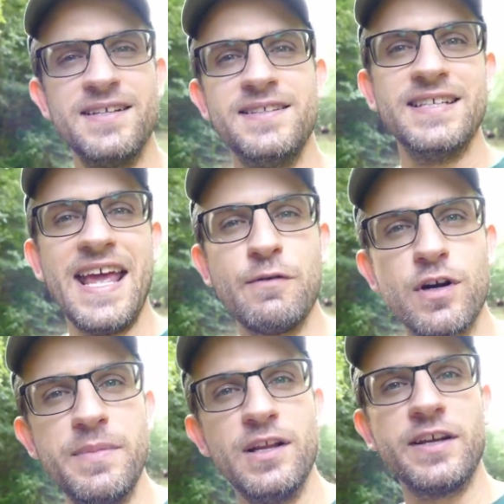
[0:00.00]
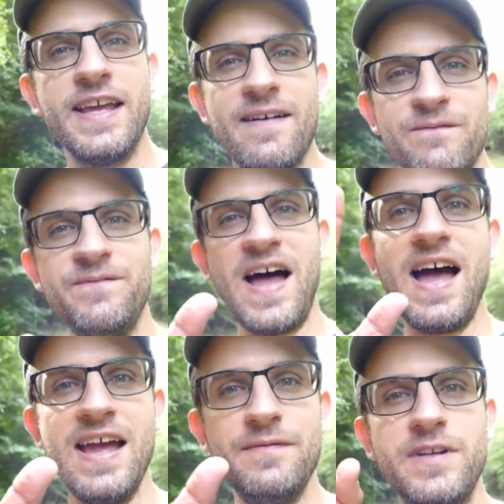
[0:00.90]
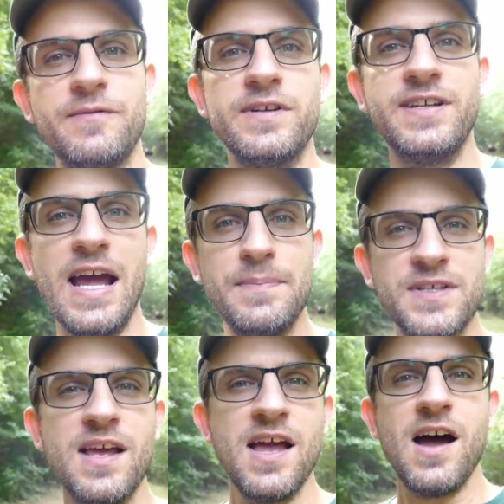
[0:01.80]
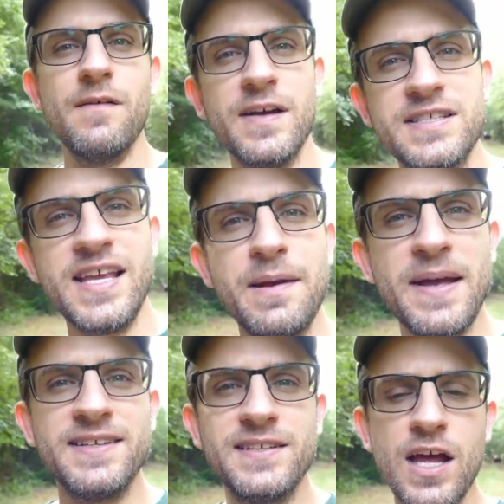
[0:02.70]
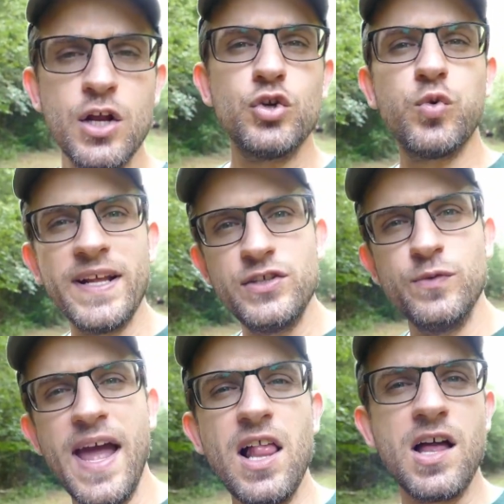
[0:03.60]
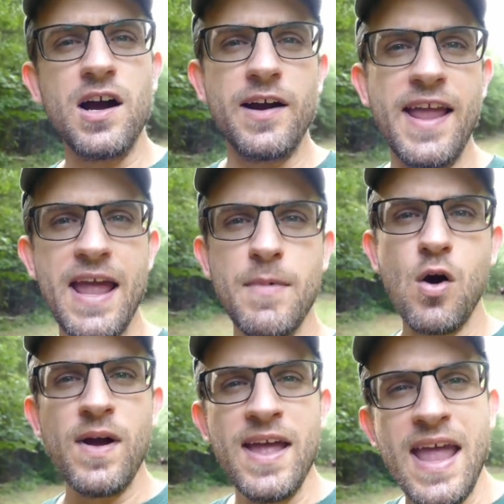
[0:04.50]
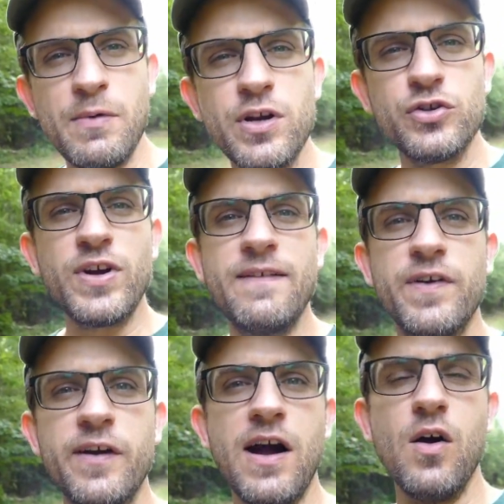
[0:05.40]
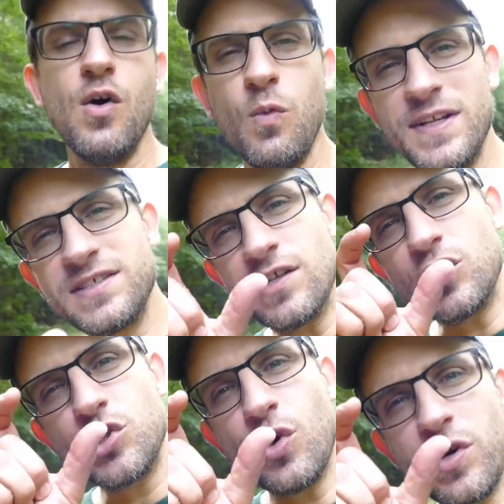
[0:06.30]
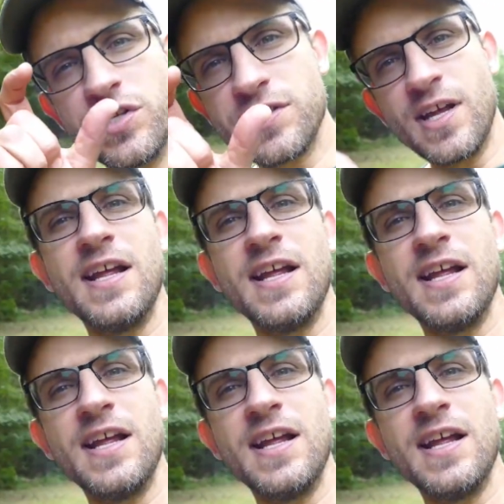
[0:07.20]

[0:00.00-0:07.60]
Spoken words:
Today we're going to be looking at five different types of a segmented 22LR ammo, and we're going to try and figure out what's the shortest